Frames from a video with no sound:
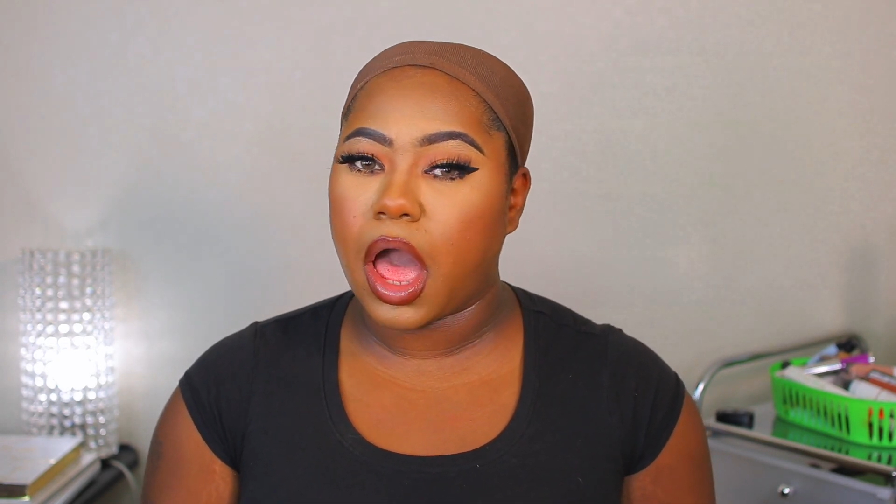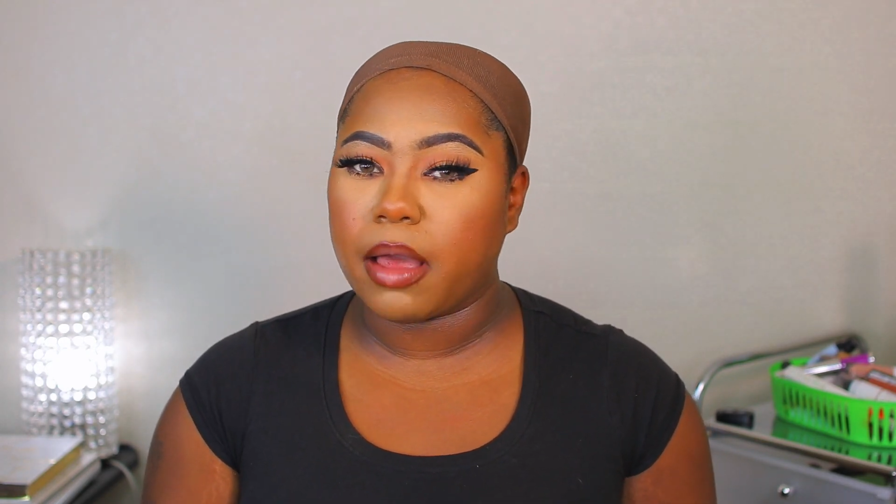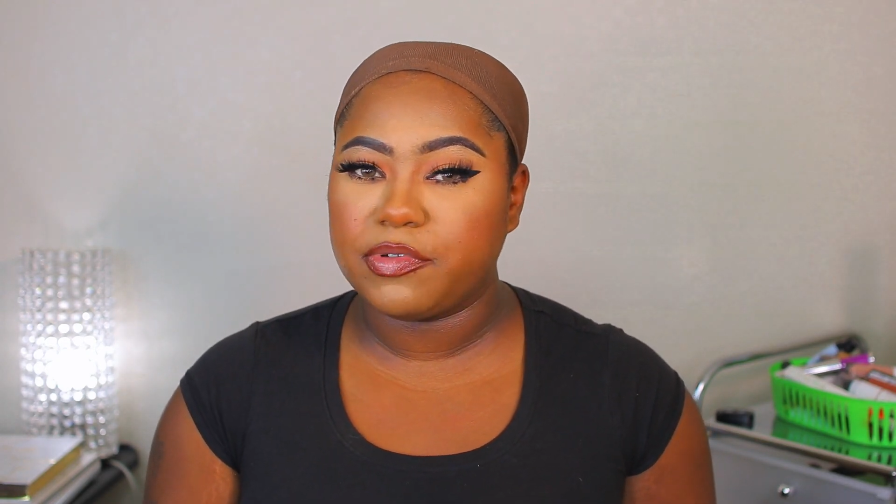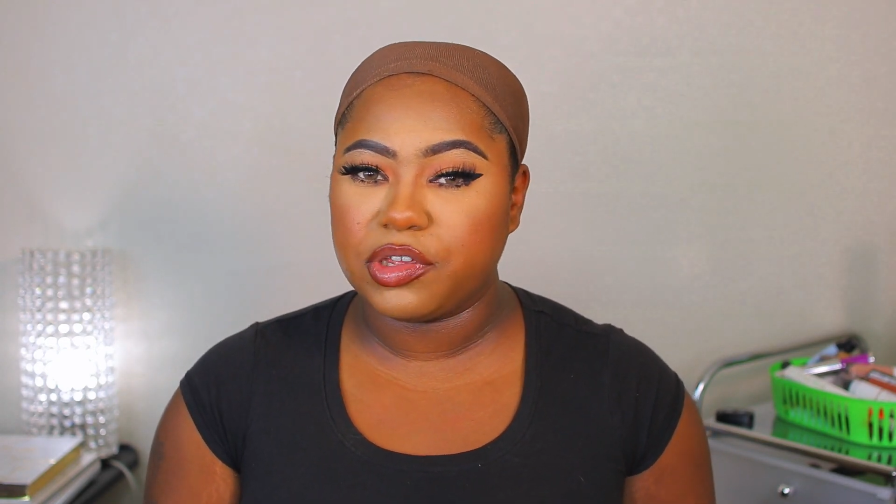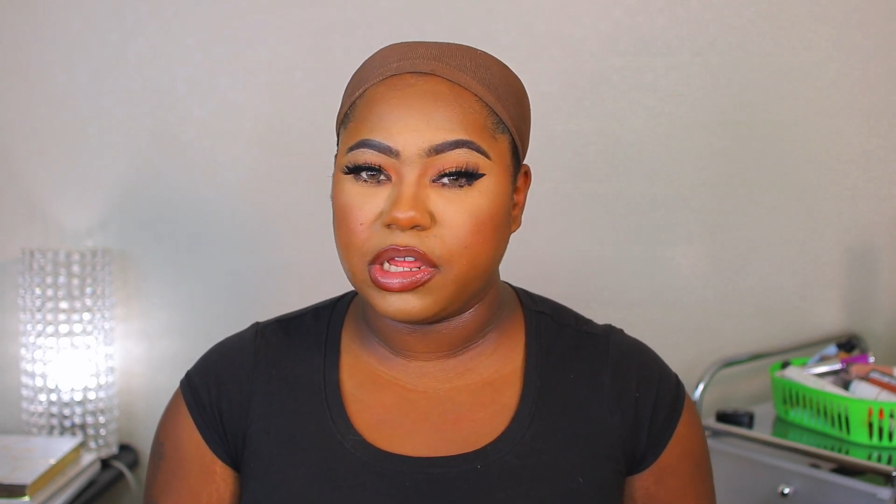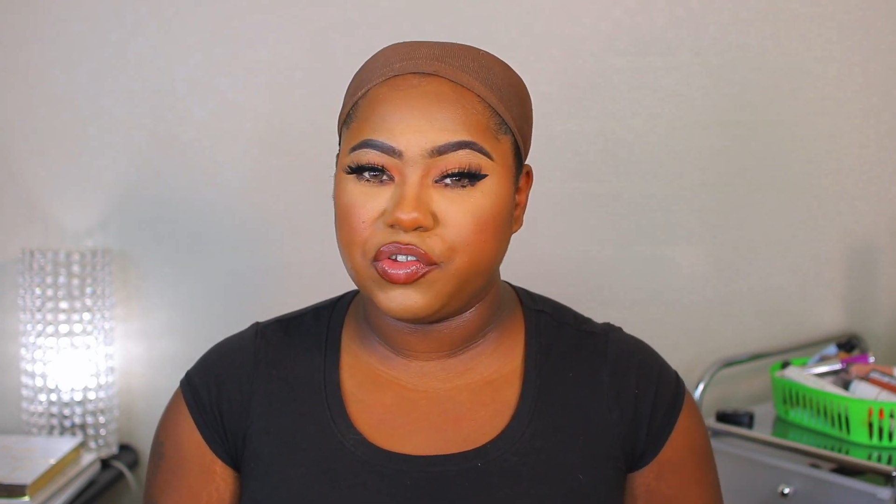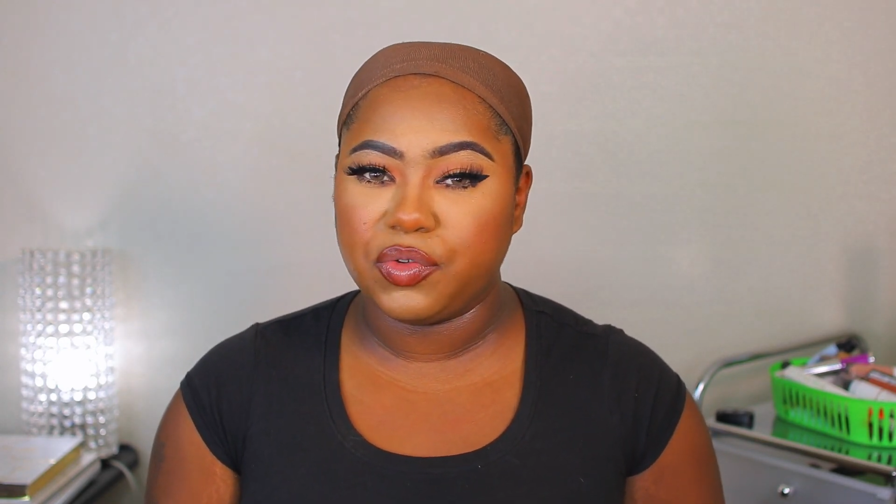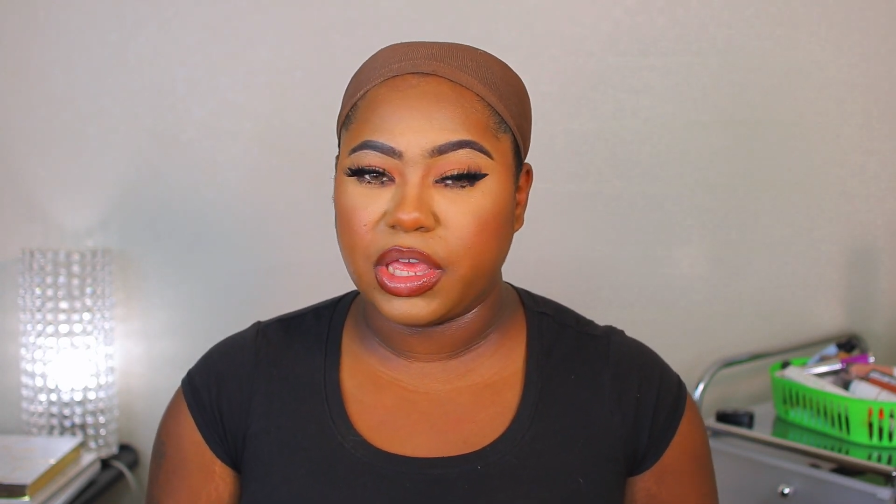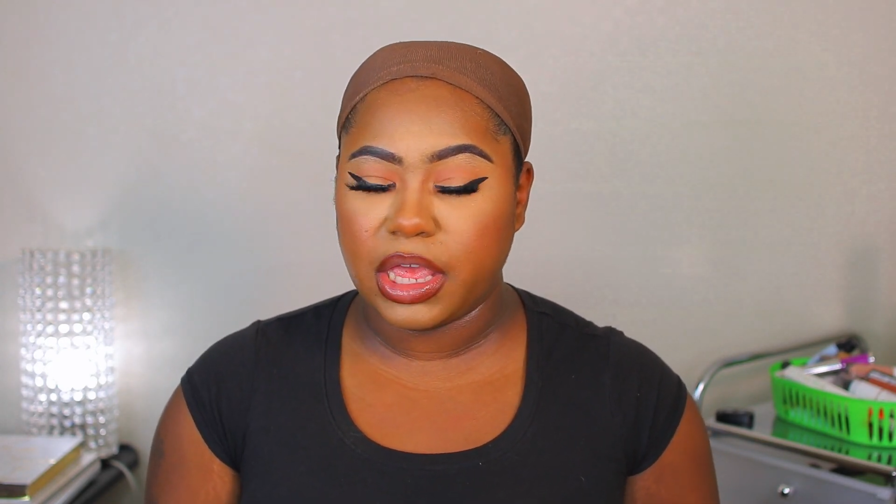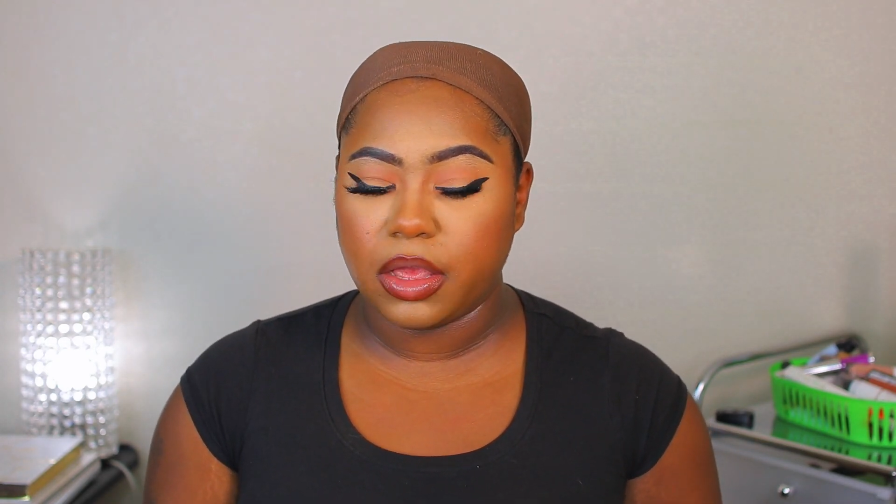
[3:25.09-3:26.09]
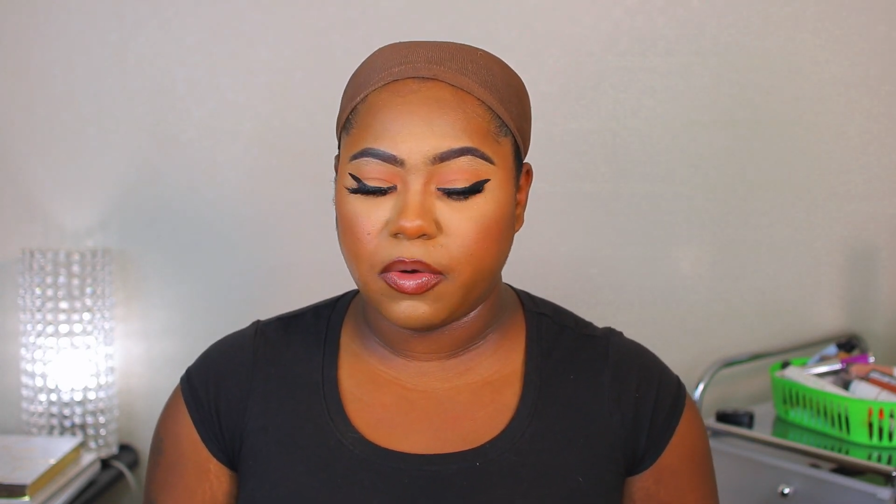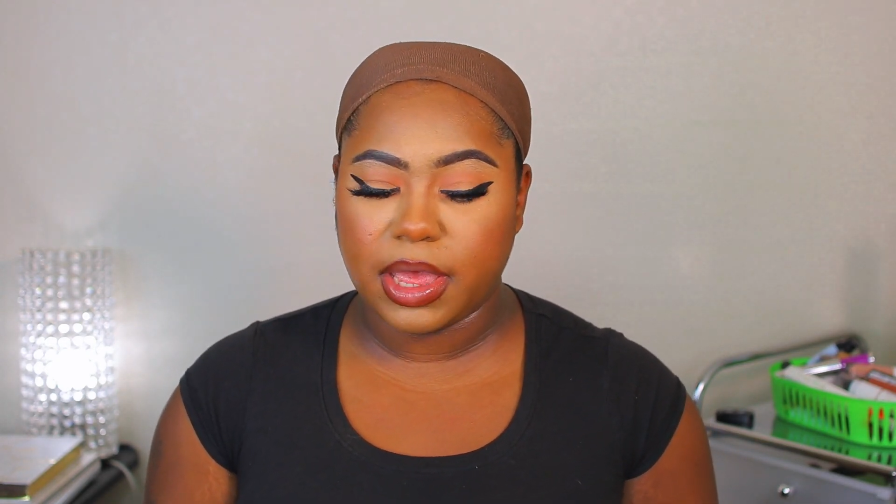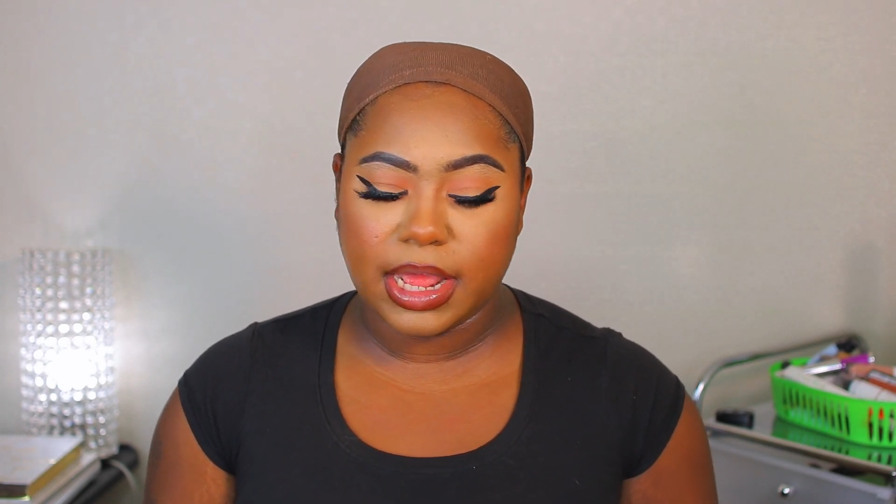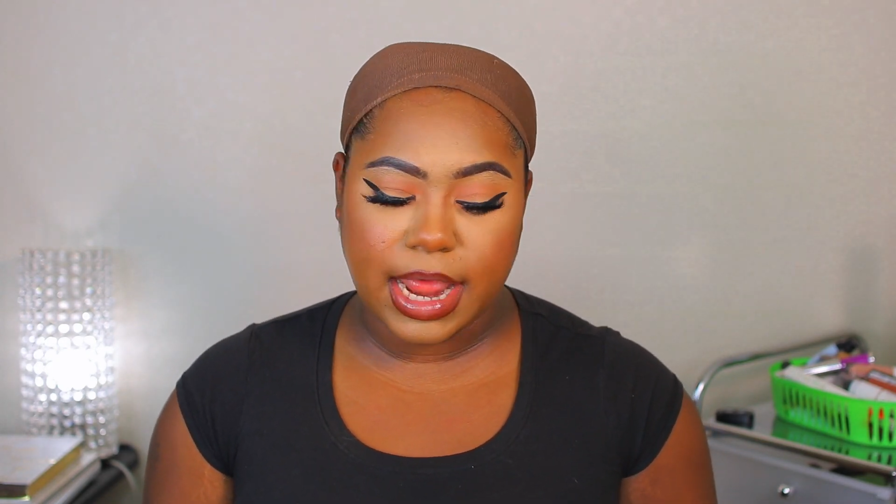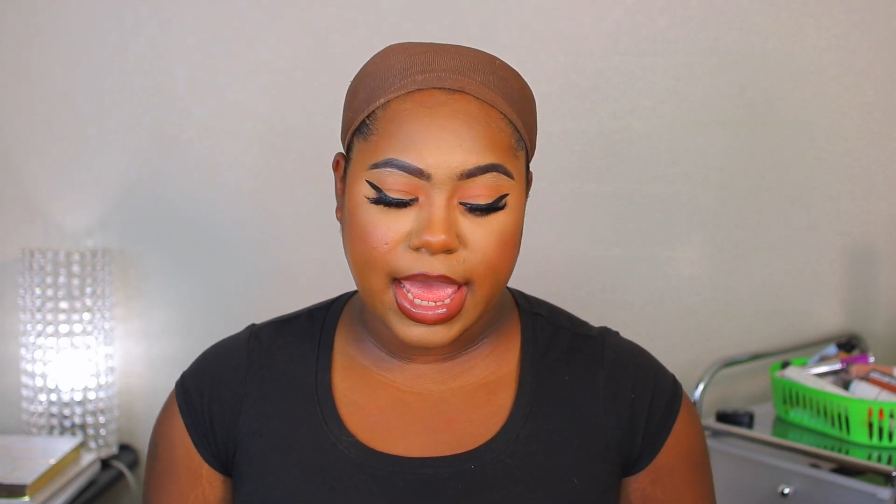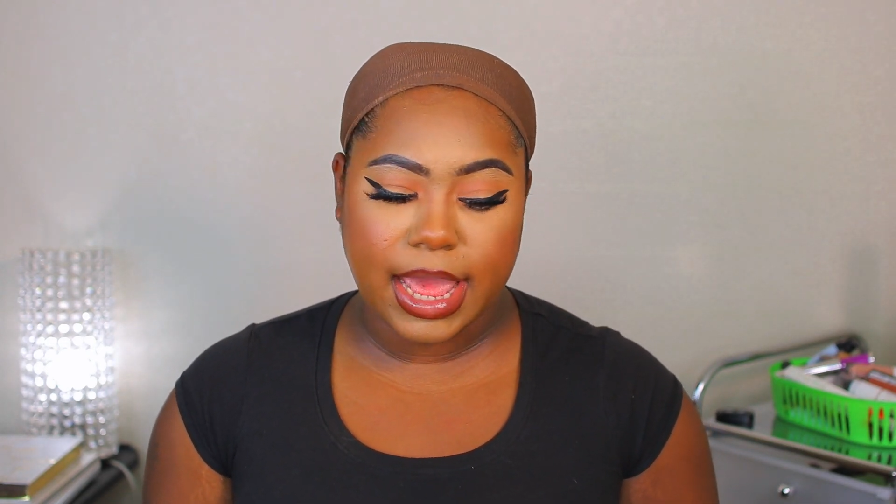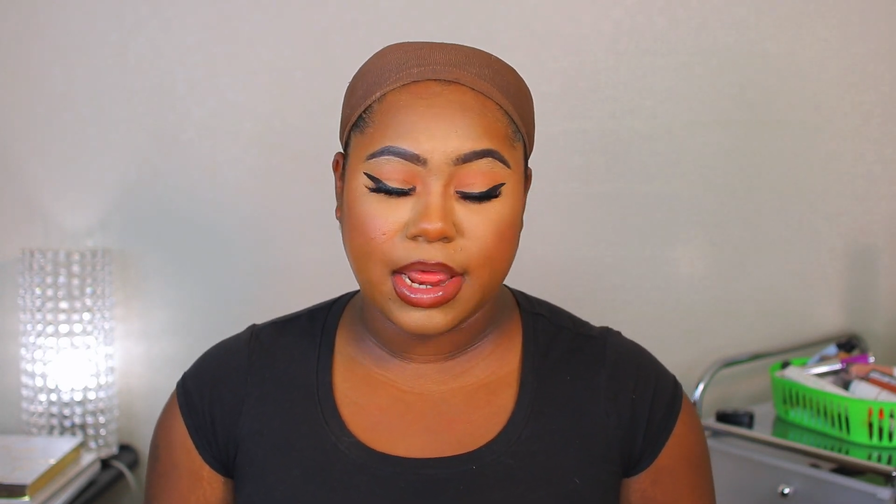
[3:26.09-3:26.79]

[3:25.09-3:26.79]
option that you can go ahead and